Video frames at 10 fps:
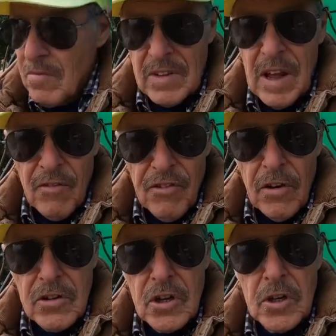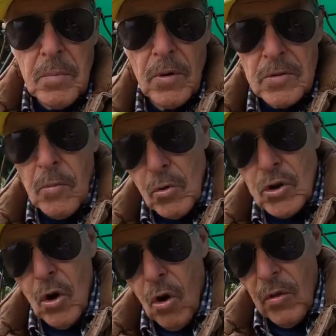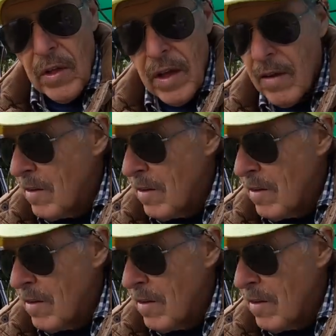down faster, just put a small shot on there,